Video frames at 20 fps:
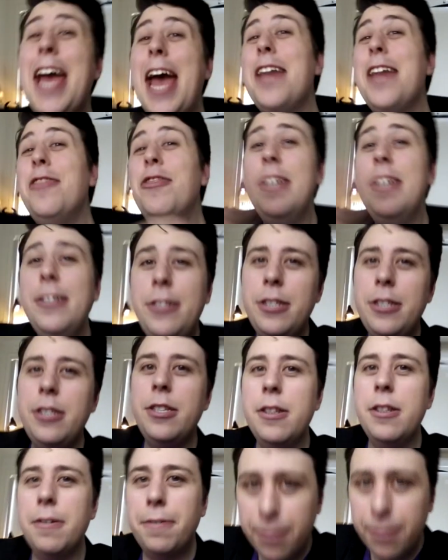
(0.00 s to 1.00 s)
And this is
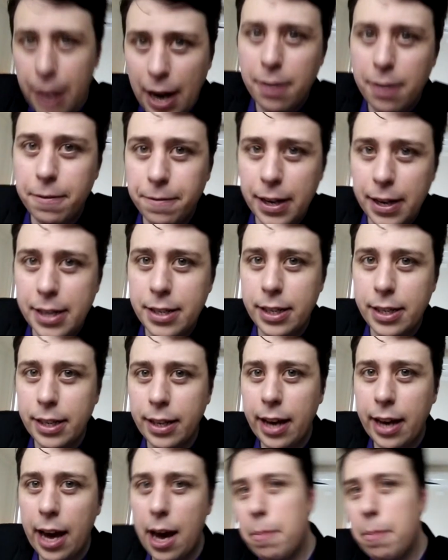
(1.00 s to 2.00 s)
the front facing
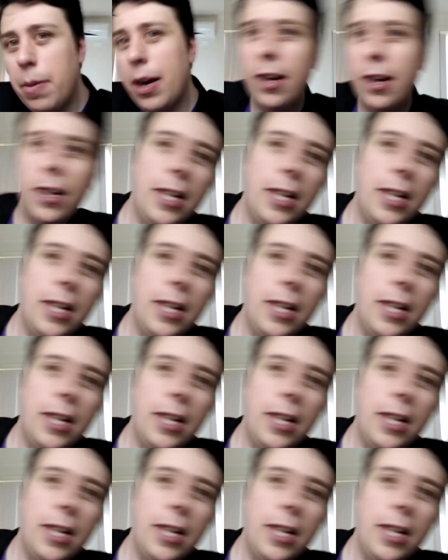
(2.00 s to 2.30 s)
camera.